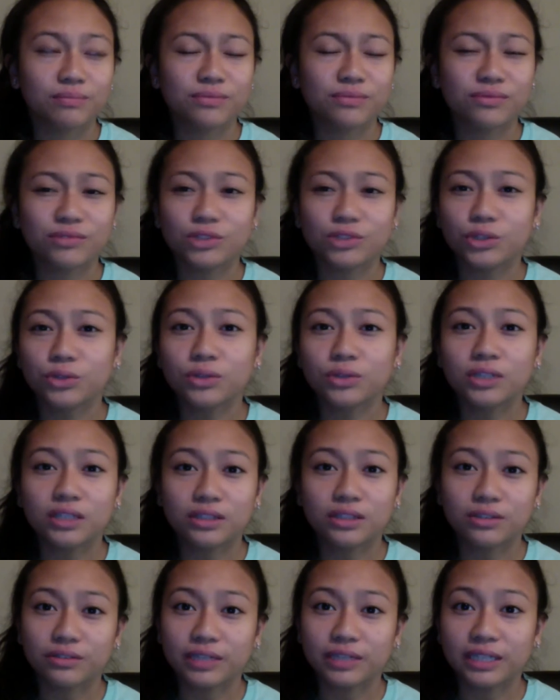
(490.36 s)
2 to
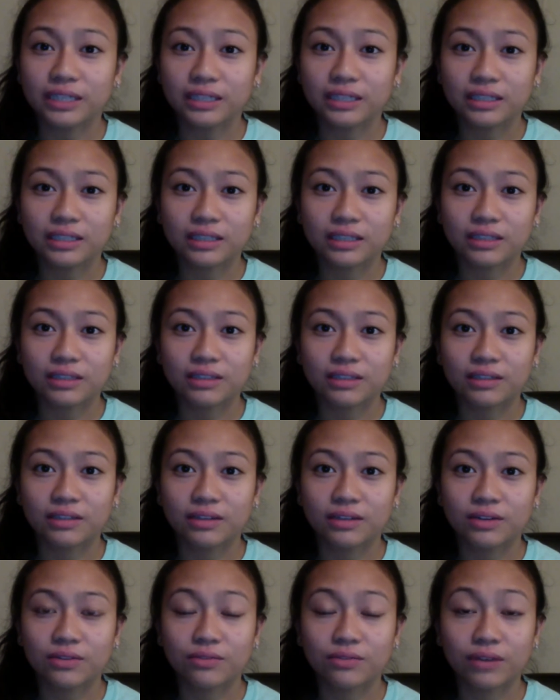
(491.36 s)
3
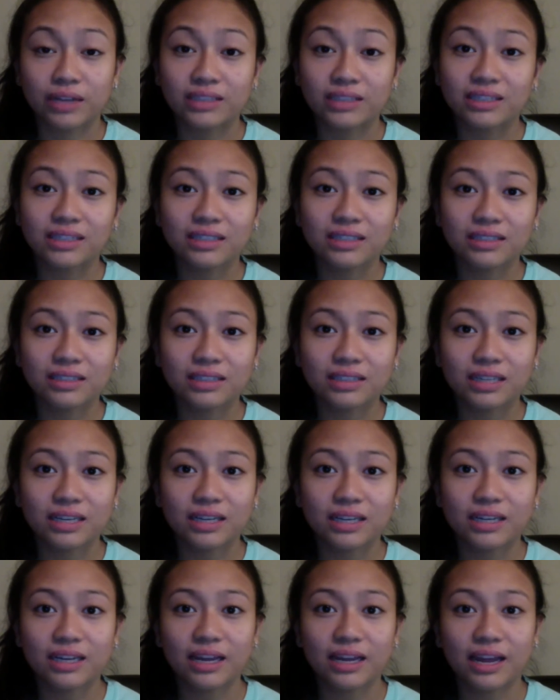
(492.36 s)
year
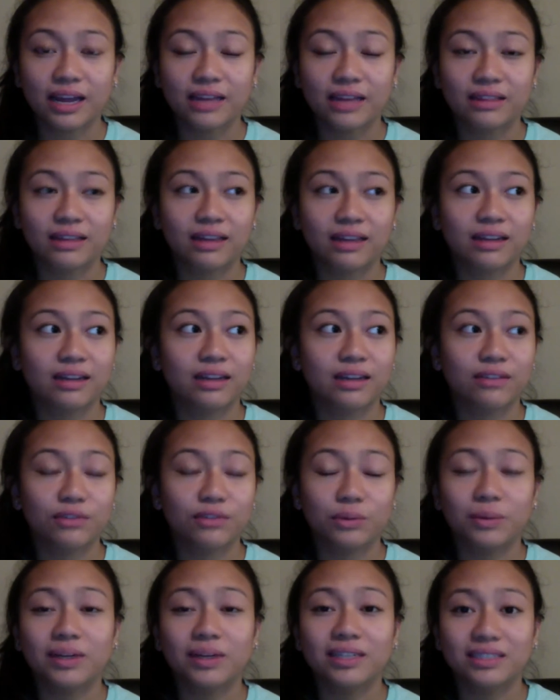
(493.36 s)
residency, and then if
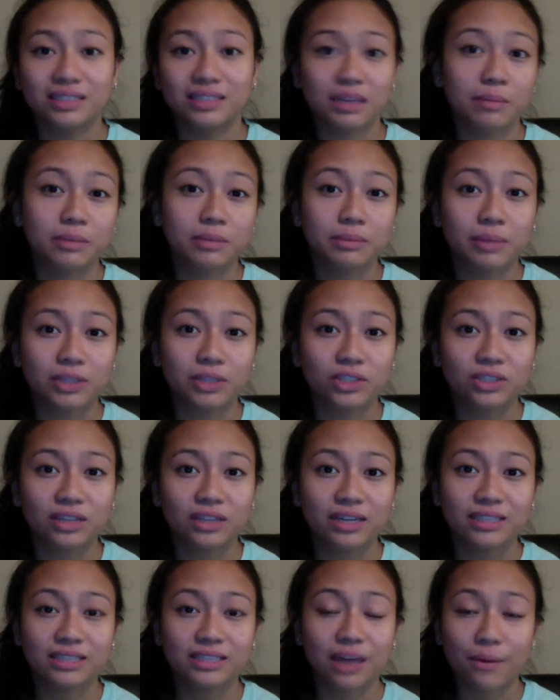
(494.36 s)
you want to
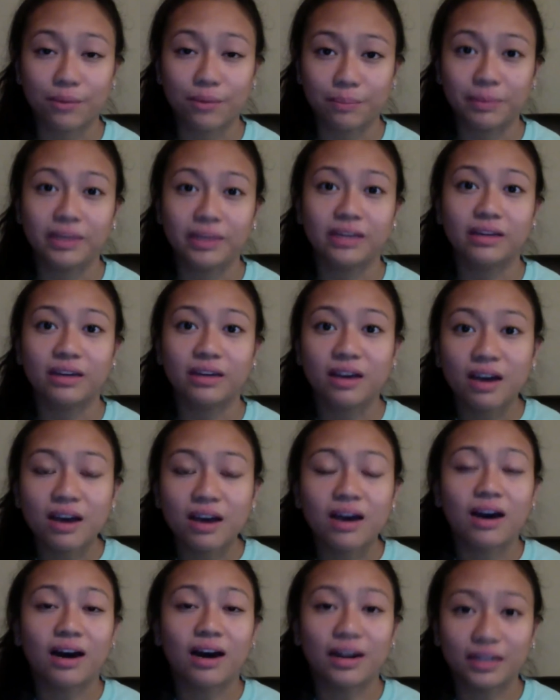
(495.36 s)
subspecialize, that would be
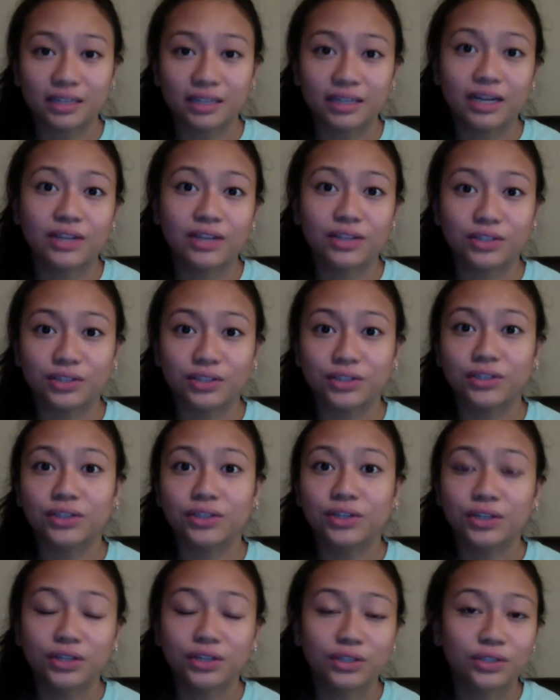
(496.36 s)
another
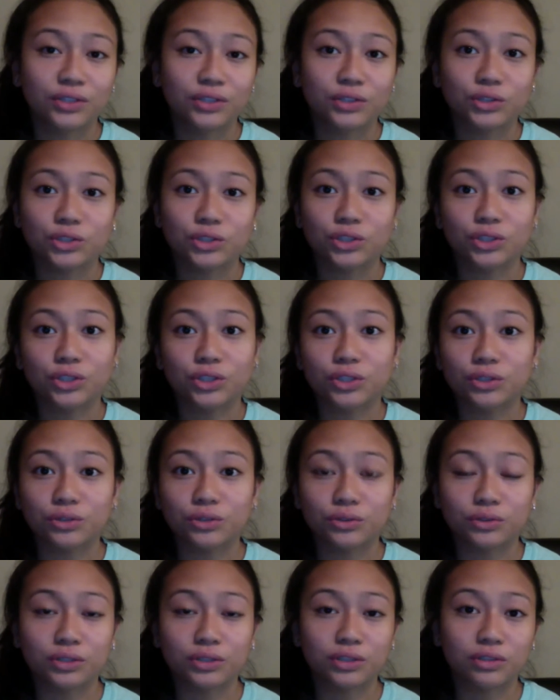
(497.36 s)

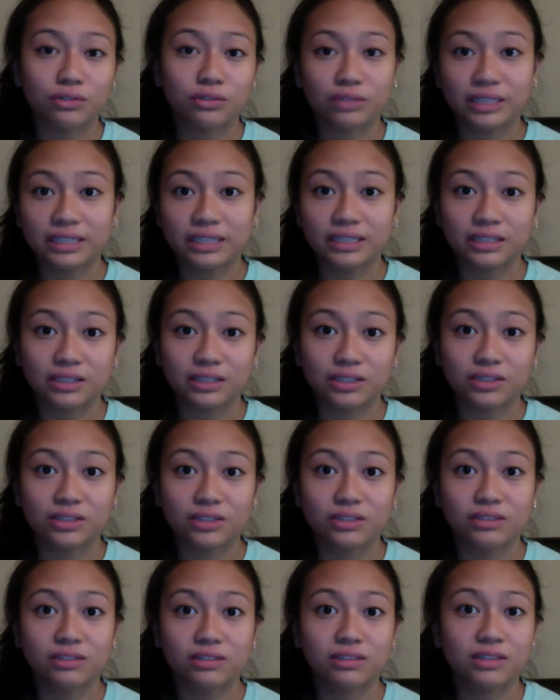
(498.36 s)
2 to 3
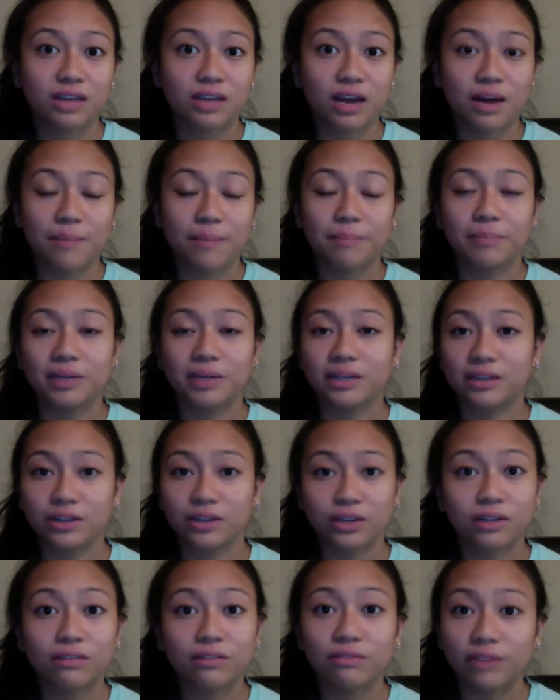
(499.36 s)
years, but it
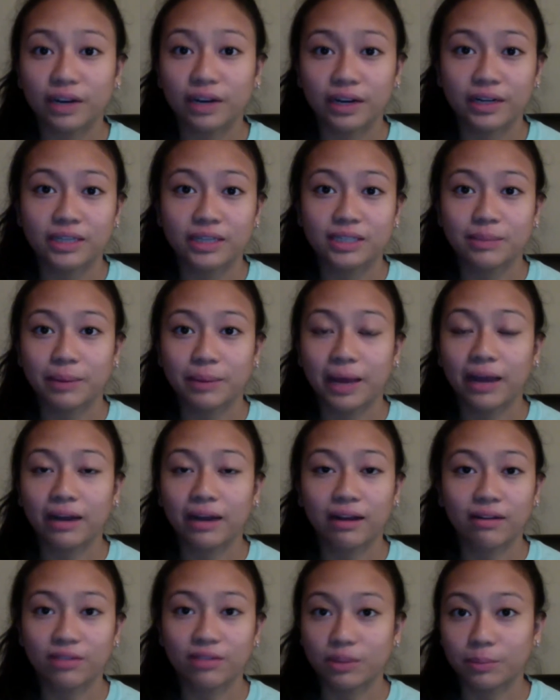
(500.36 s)
could vary
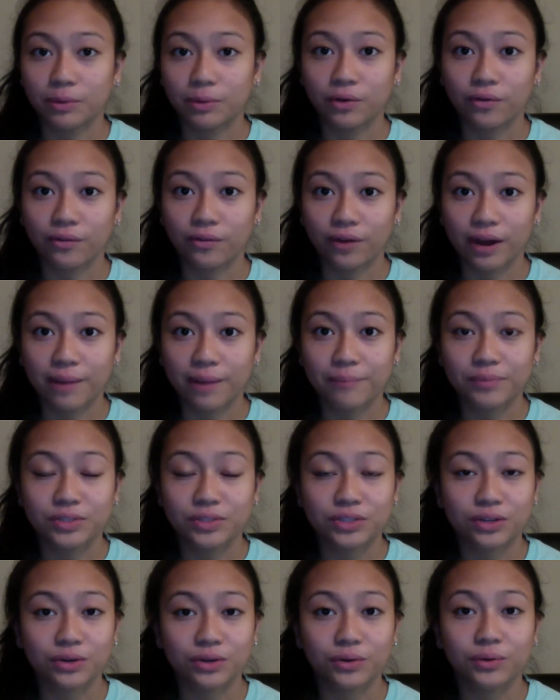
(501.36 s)
depending on the program.
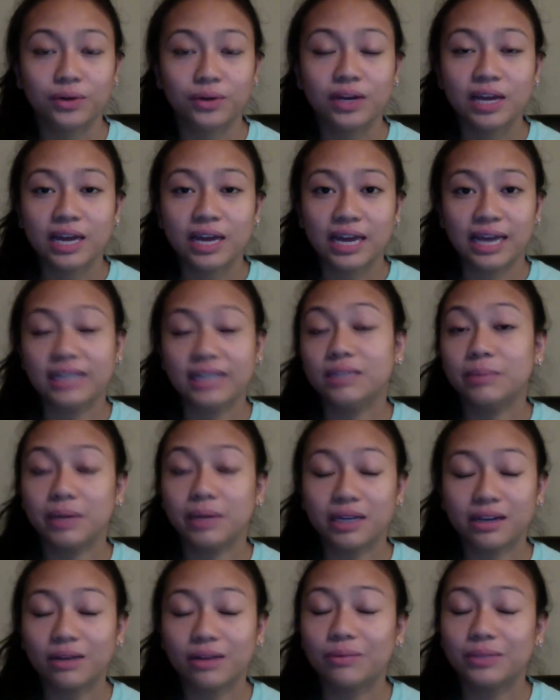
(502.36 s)
So, and
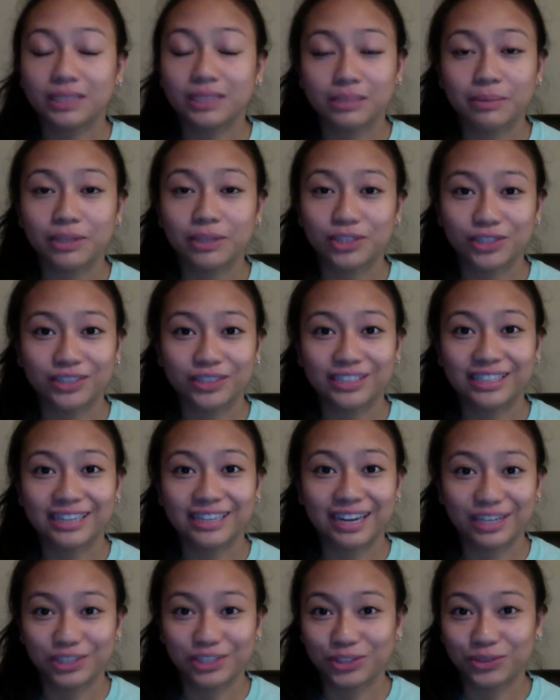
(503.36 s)
depending on what
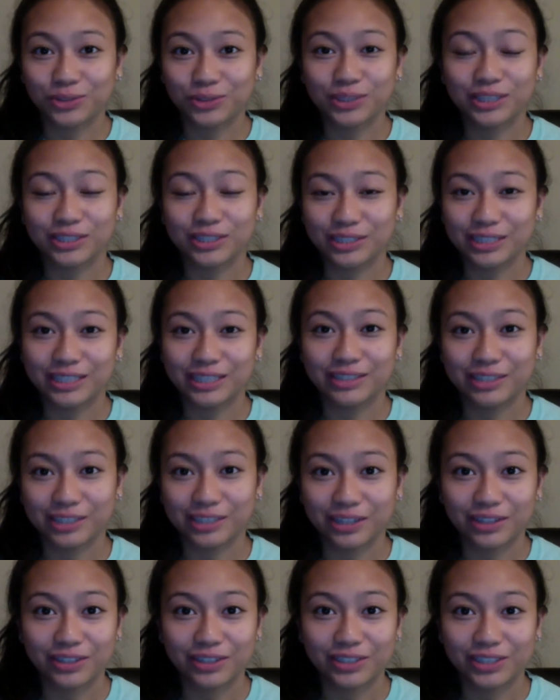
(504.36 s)
specialty I choose, either
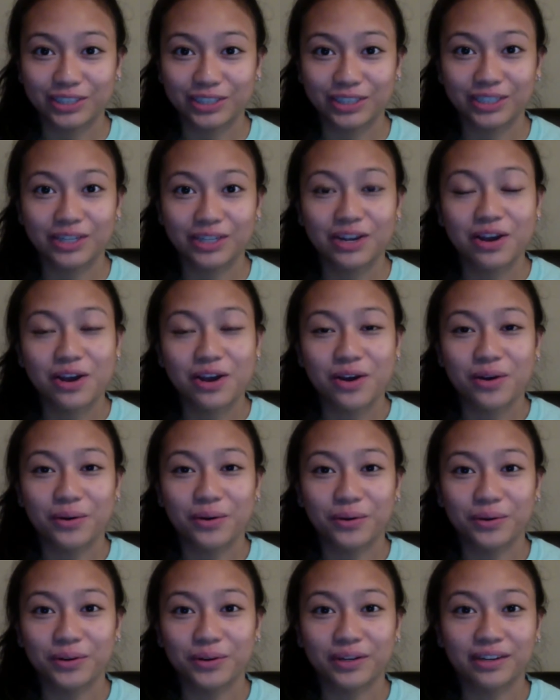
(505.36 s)
neonatology
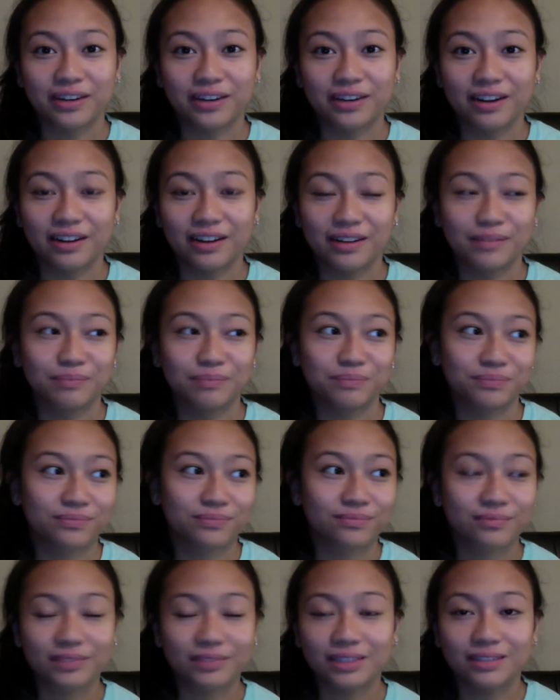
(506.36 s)
or
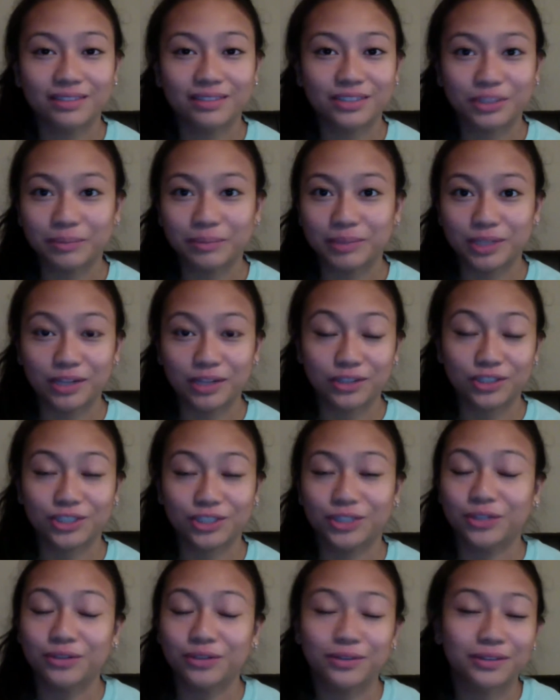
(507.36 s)
dermatology,
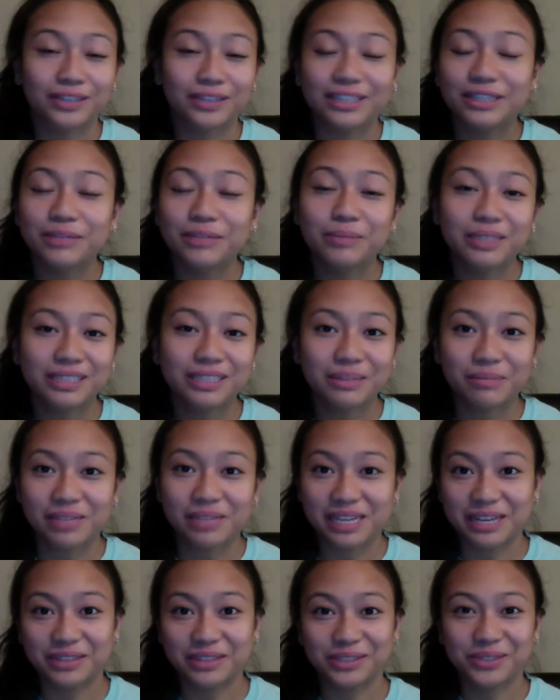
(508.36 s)
or it could be
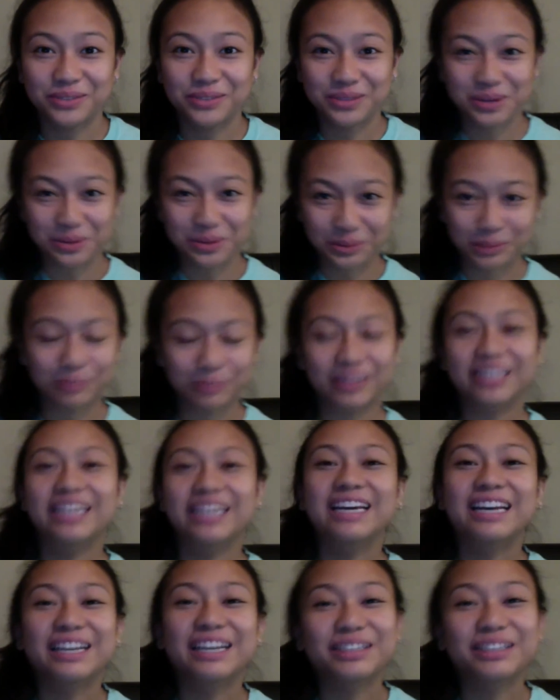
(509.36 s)
something else, who knows. But
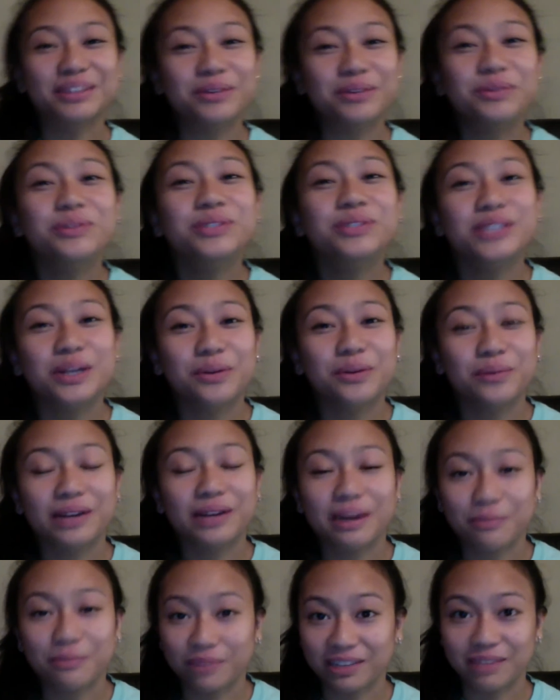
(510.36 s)
those are what
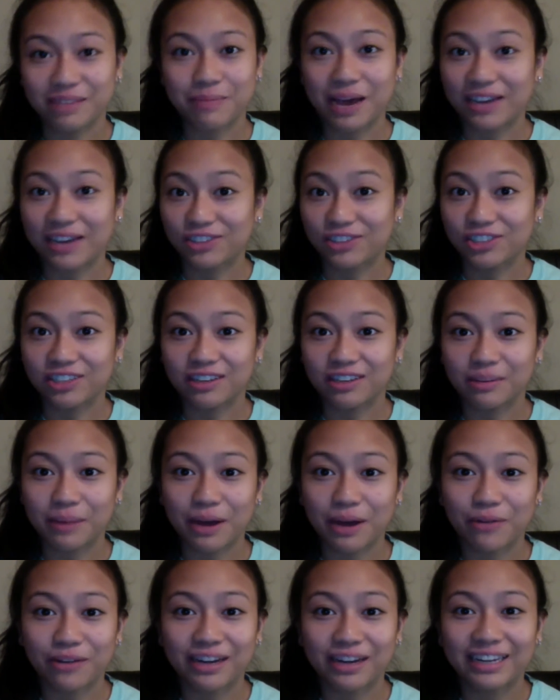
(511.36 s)
I'm really passionate
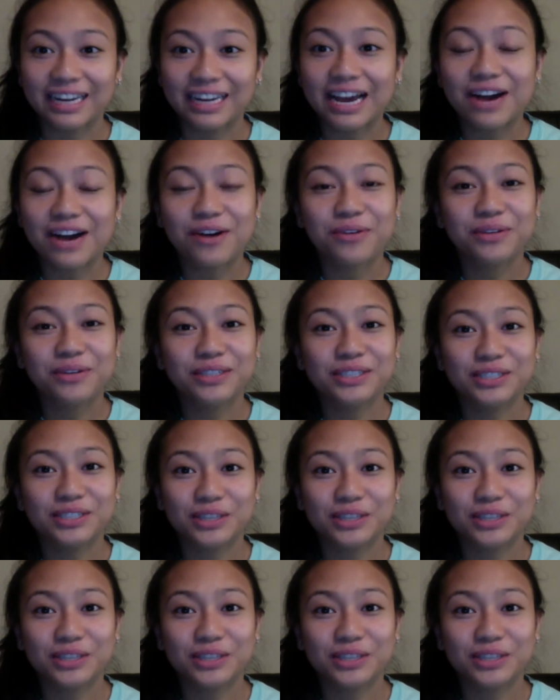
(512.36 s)
about right now.